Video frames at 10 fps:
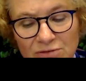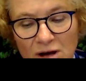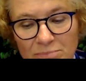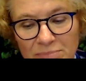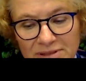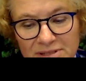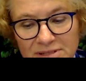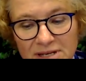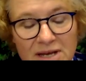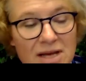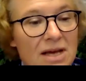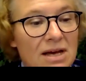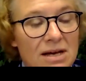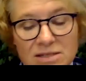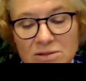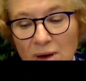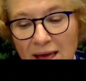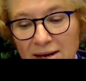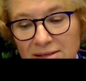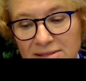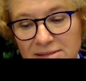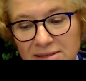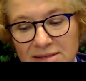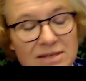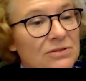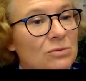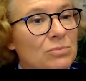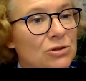competence, as well as give the